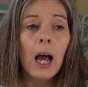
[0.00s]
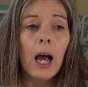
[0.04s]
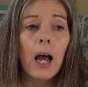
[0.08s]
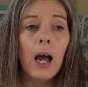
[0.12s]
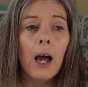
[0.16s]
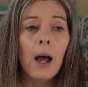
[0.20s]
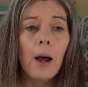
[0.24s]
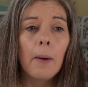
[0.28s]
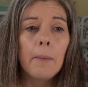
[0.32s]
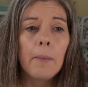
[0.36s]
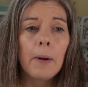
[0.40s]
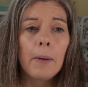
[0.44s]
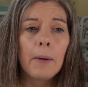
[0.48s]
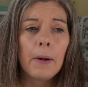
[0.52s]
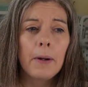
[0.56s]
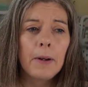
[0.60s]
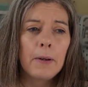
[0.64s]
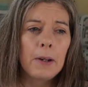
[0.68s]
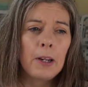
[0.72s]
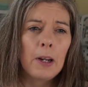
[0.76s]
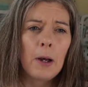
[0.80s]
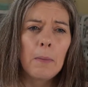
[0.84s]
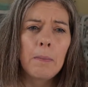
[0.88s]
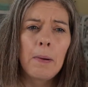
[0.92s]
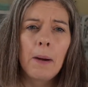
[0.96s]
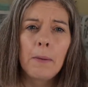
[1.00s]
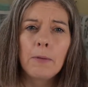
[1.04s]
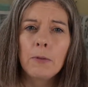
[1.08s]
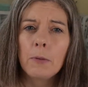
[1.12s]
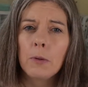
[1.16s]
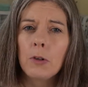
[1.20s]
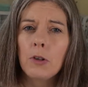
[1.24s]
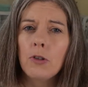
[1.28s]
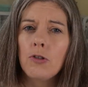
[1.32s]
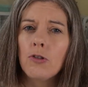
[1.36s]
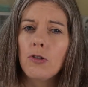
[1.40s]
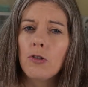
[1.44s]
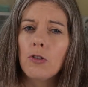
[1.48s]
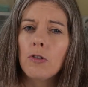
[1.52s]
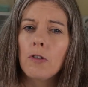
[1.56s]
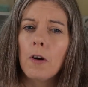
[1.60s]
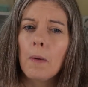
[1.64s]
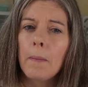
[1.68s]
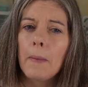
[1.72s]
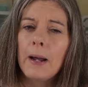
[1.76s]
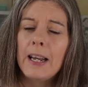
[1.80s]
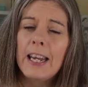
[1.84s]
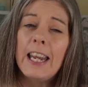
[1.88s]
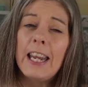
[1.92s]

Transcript: and you know, perhaps want to draw on my